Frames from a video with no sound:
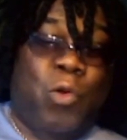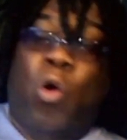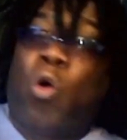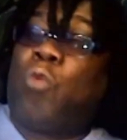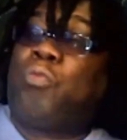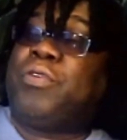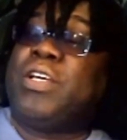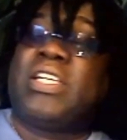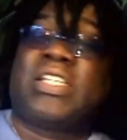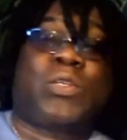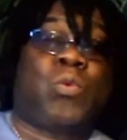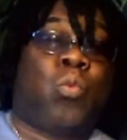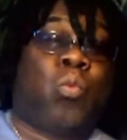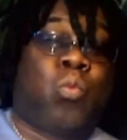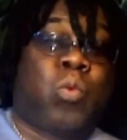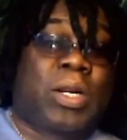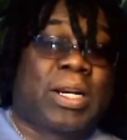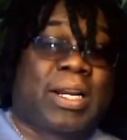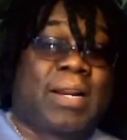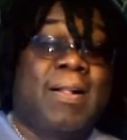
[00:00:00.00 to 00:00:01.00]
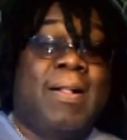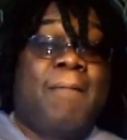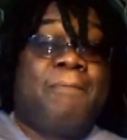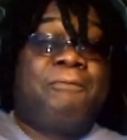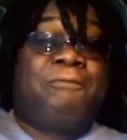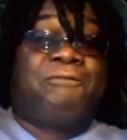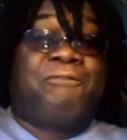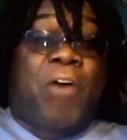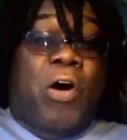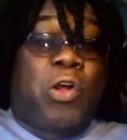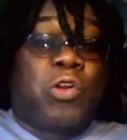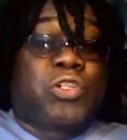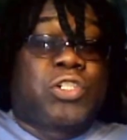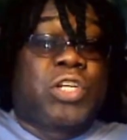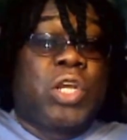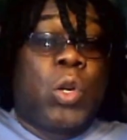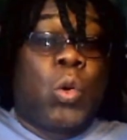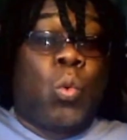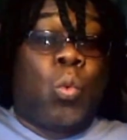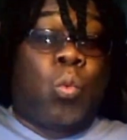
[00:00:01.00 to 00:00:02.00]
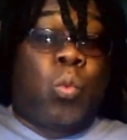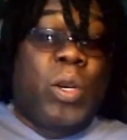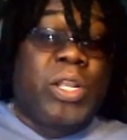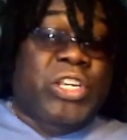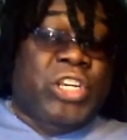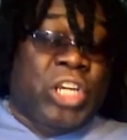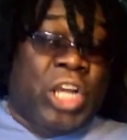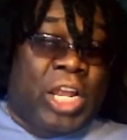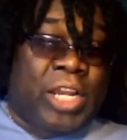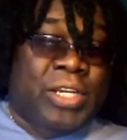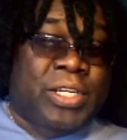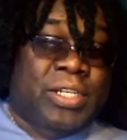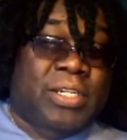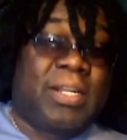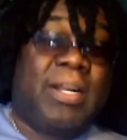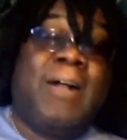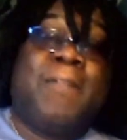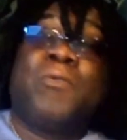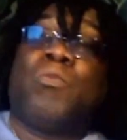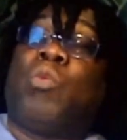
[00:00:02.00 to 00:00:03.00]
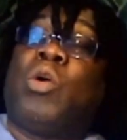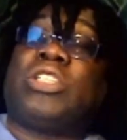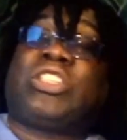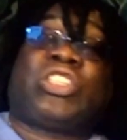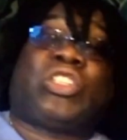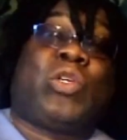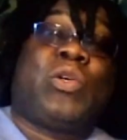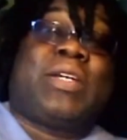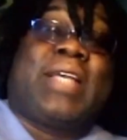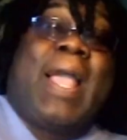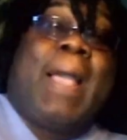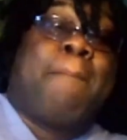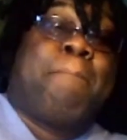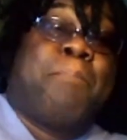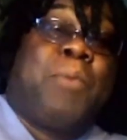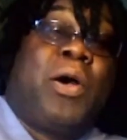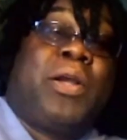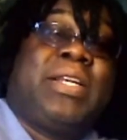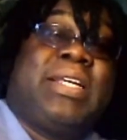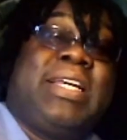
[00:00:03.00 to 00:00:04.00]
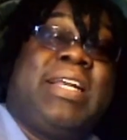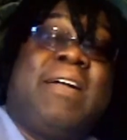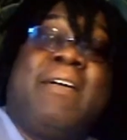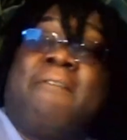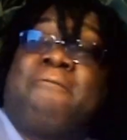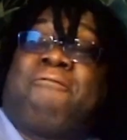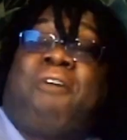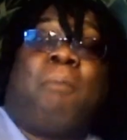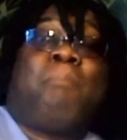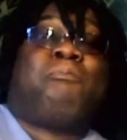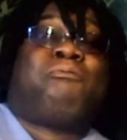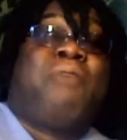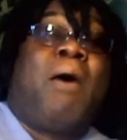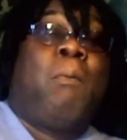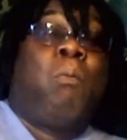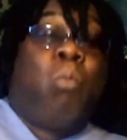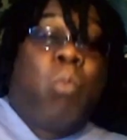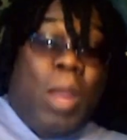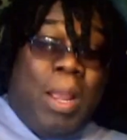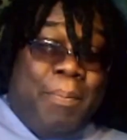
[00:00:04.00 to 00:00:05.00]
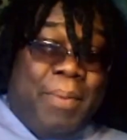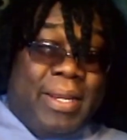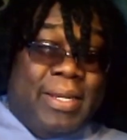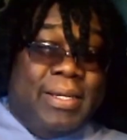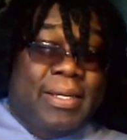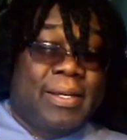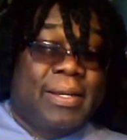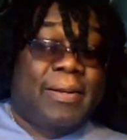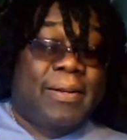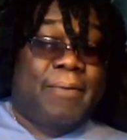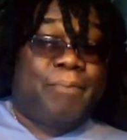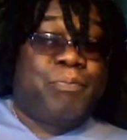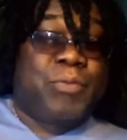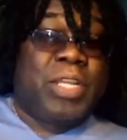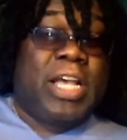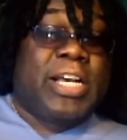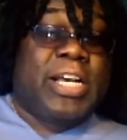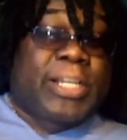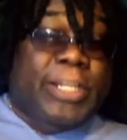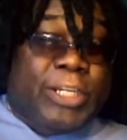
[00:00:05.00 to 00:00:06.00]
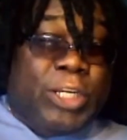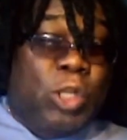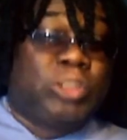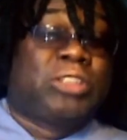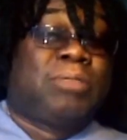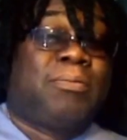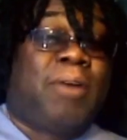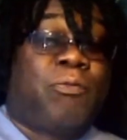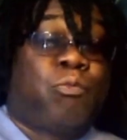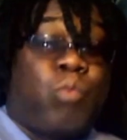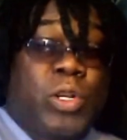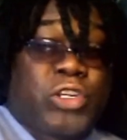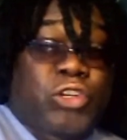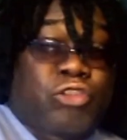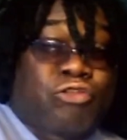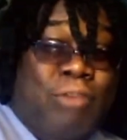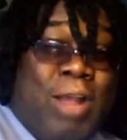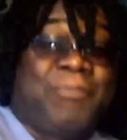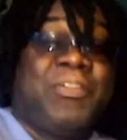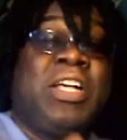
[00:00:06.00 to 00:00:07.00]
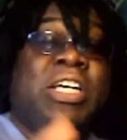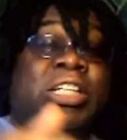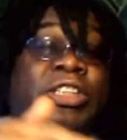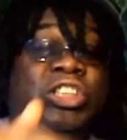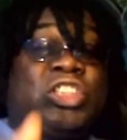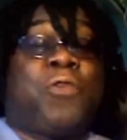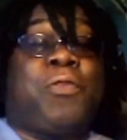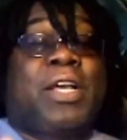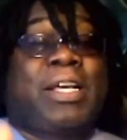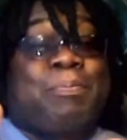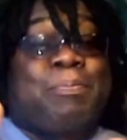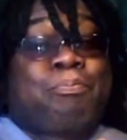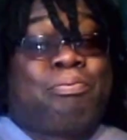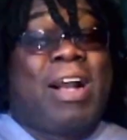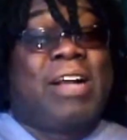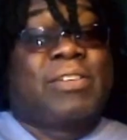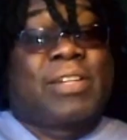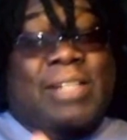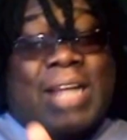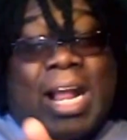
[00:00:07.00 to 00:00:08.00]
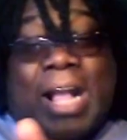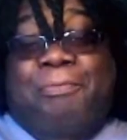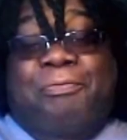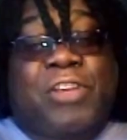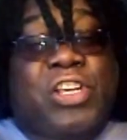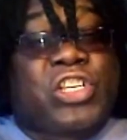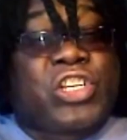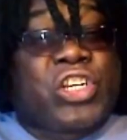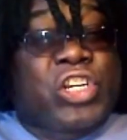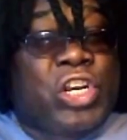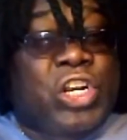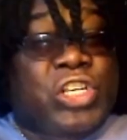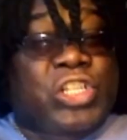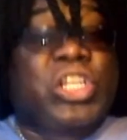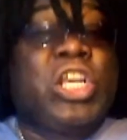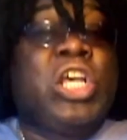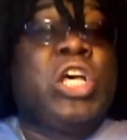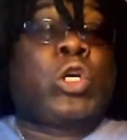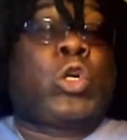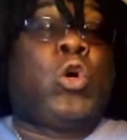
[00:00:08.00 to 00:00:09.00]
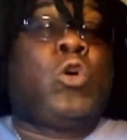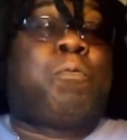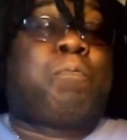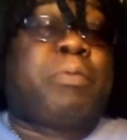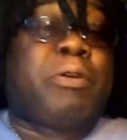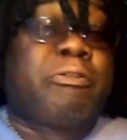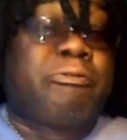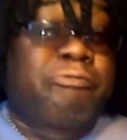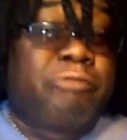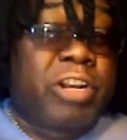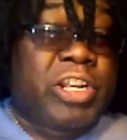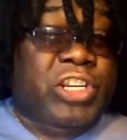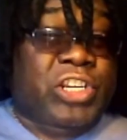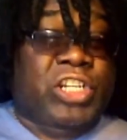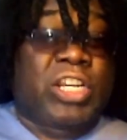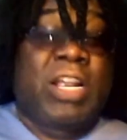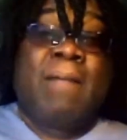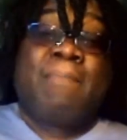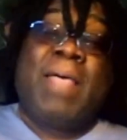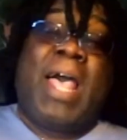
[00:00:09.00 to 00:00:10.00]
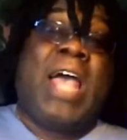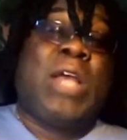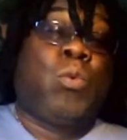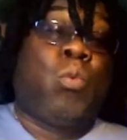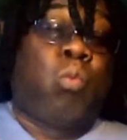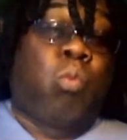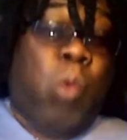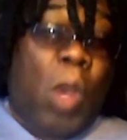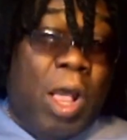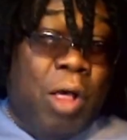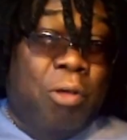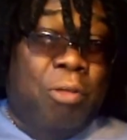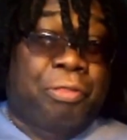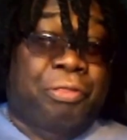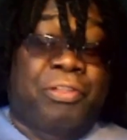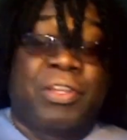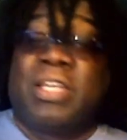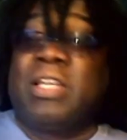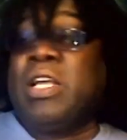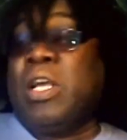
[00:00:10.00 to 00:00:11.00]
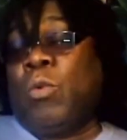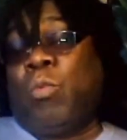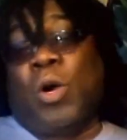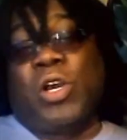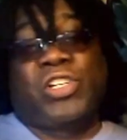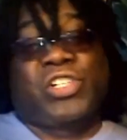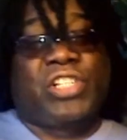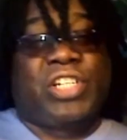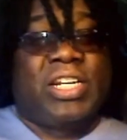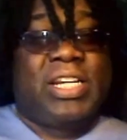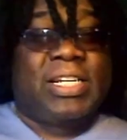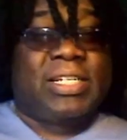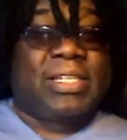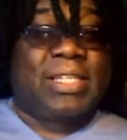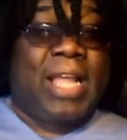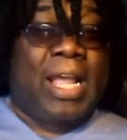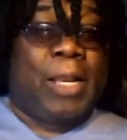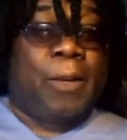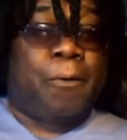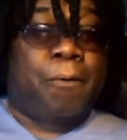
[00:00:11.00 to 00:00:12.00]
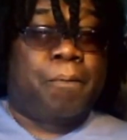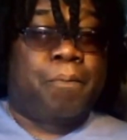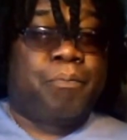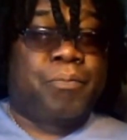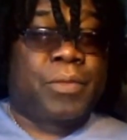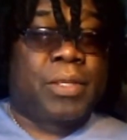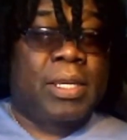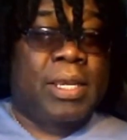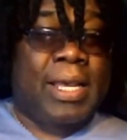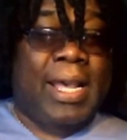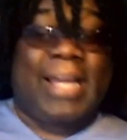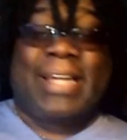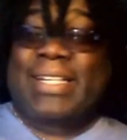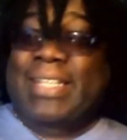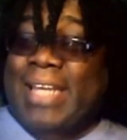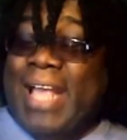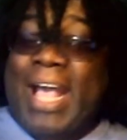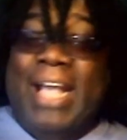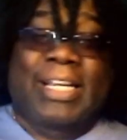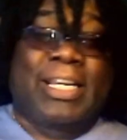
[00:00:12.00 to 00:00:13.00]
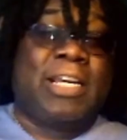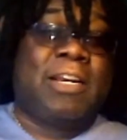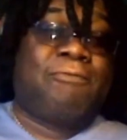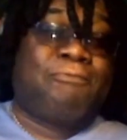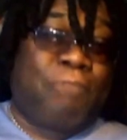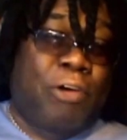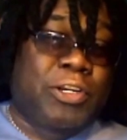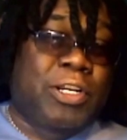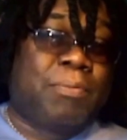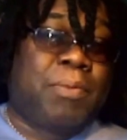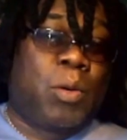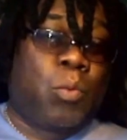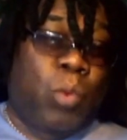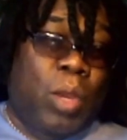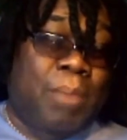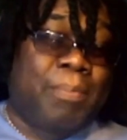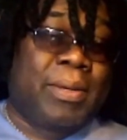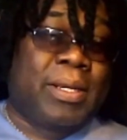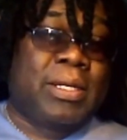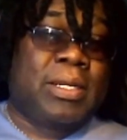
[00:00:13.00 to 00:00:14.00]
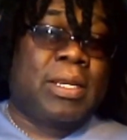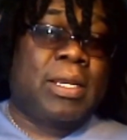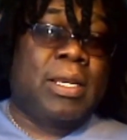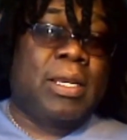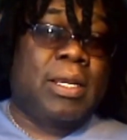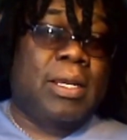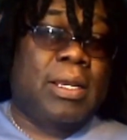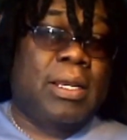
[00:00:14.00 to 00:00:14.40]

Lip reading: All this false witch hunt was to get money from women, accused them of witchcraft, so the Catholic Church could be rich and wealthy, what she is now. Attacking vulnerable women